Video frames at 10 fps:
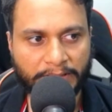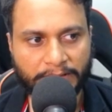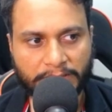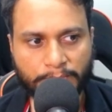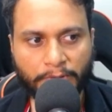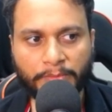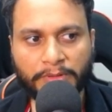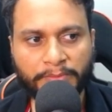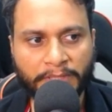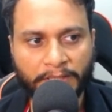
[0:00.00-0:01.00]
In this
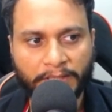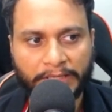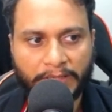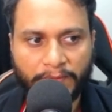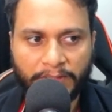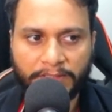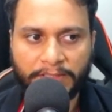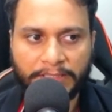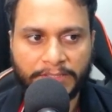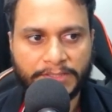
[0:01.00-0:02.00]
problem, given an
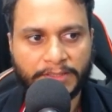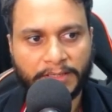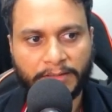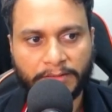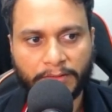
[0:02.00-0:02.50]
integer and